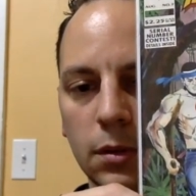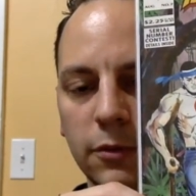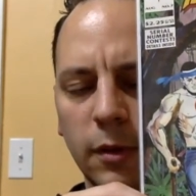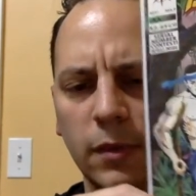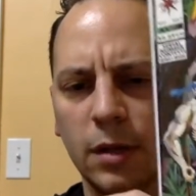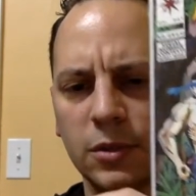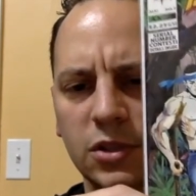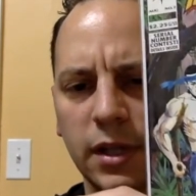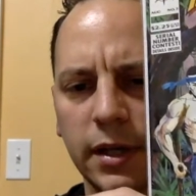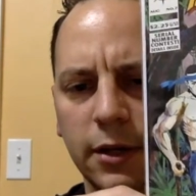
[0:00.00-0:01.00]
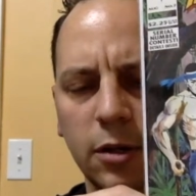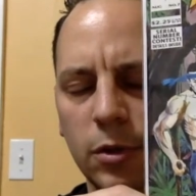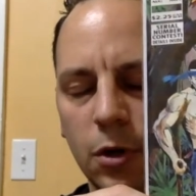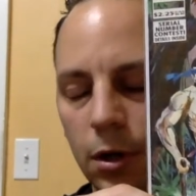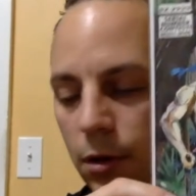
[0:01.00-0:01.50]
If I'm not mistaken, I could be
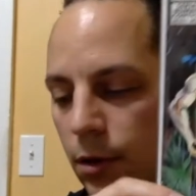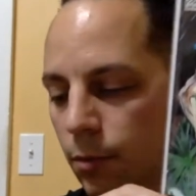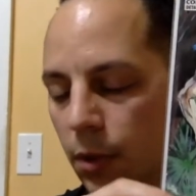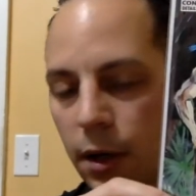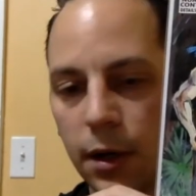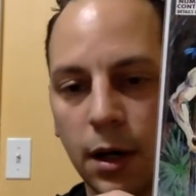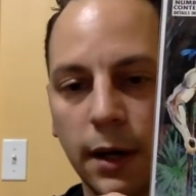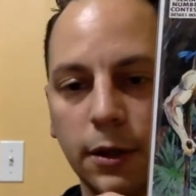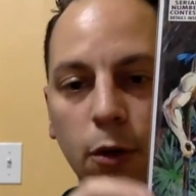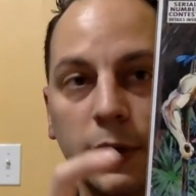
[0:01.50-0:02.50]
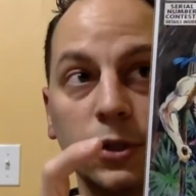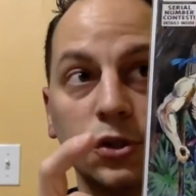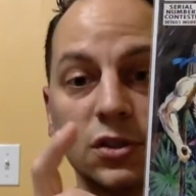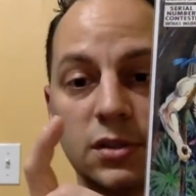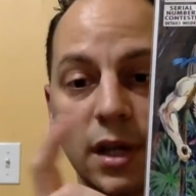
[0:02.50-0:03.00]
wrong, but I know he
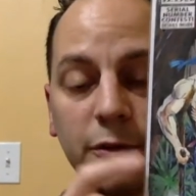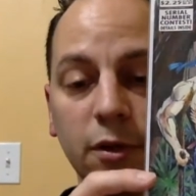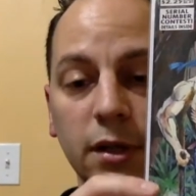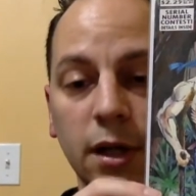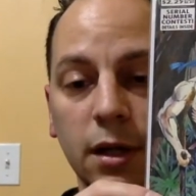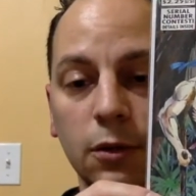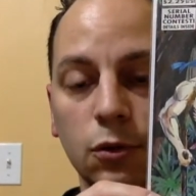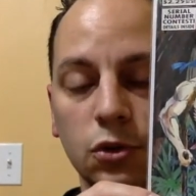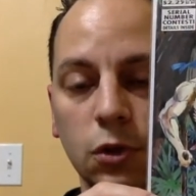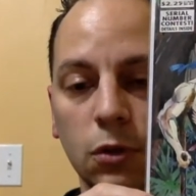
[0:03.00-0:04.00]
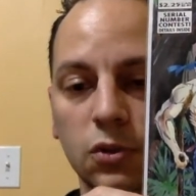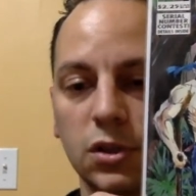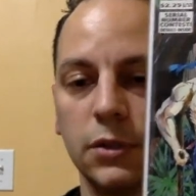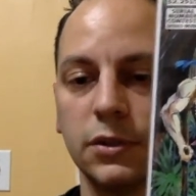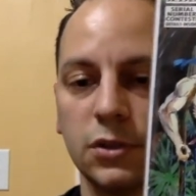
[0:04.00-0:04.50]
just definitely got a new solo
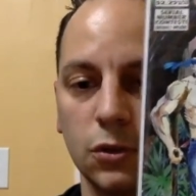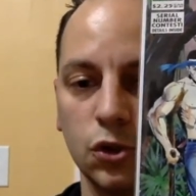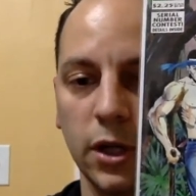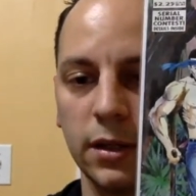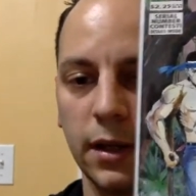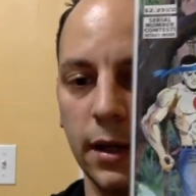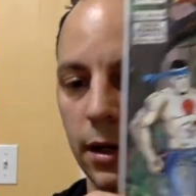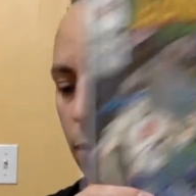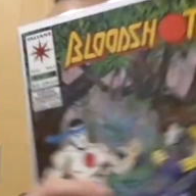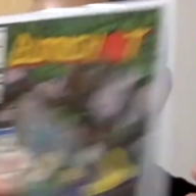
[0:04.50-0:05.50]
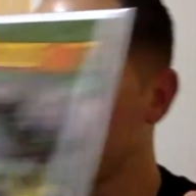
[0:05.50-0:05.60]
series, so check that out.